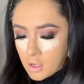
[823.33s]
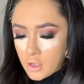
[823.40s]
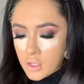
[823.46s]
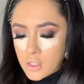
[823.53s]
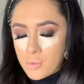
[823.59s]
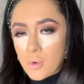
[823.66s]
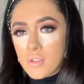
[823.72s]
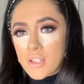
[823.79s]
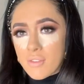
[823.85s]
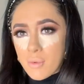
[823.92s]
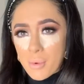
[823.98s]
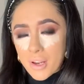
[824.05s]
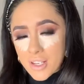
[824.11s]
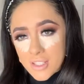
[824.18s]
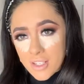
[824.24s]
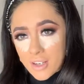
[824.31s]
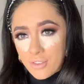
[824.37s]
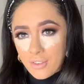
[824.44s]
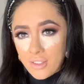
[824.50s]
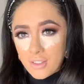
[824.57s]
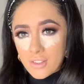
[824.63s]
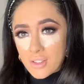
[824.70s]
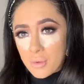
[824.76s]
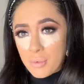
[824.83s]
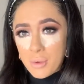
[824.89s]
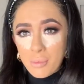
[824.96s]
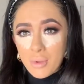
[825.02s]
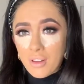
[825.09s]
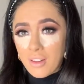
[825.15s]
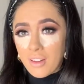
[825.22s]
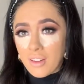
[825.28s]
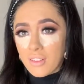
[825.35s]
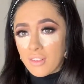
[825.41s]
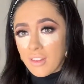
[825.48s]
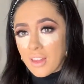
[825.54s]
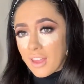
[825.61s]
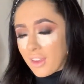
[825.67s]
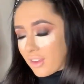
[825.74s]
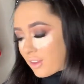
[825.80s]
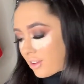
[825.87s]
suppose everybody's different. Some people like